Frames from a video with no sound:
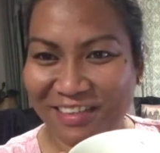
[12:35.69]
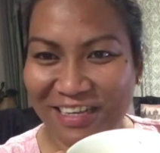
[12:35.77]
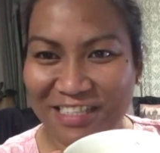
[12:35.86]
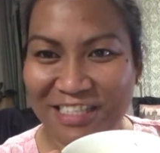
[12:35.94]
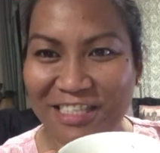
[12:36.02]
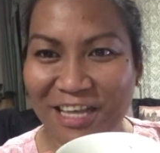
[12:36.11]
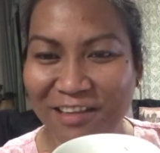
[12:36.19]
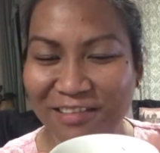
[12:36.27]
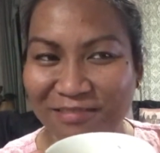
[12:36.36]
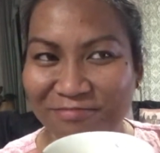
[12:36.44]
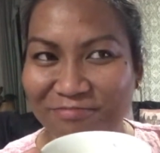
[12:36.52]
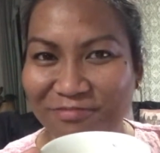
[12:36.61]
It's
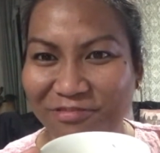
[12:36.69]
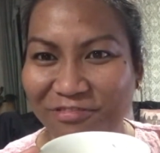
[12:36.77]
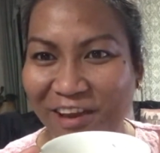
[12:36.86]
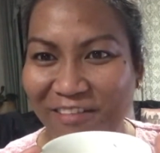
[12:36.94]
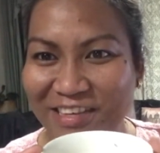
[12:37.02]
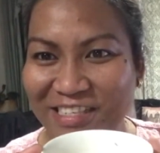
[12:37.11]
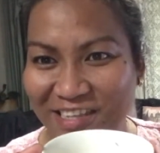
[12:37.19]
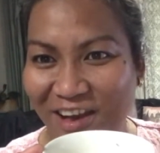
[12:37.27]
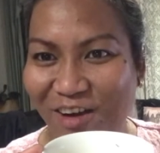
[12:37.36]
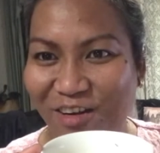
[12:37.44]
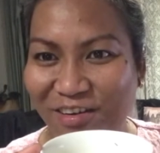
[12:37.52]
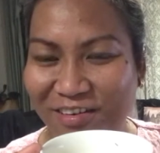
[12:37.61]
not very
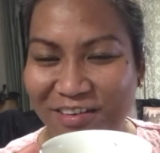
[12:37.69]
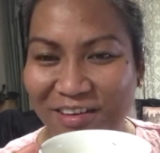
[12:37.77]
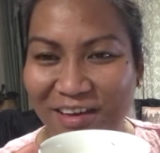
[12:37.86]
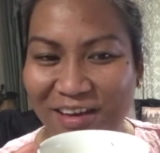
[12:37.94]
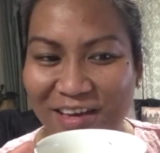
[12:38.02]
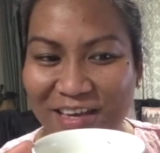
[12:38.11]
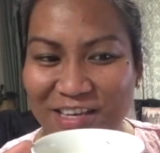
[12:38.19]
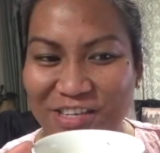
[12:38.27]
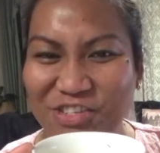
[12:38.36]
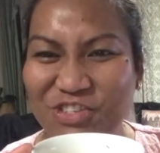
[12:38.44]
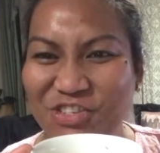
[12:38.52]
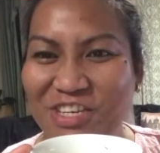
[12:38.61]
sour.
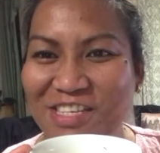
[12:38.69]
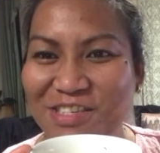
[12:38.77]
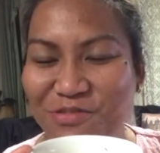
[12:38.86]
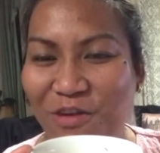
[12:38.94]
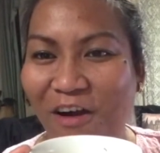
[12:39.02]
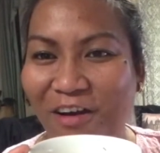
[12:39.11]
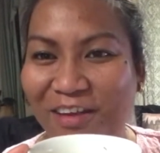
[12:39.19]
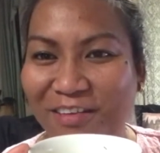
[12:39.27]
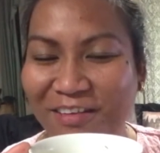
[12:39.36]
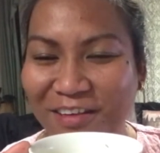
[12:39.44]
It's just right.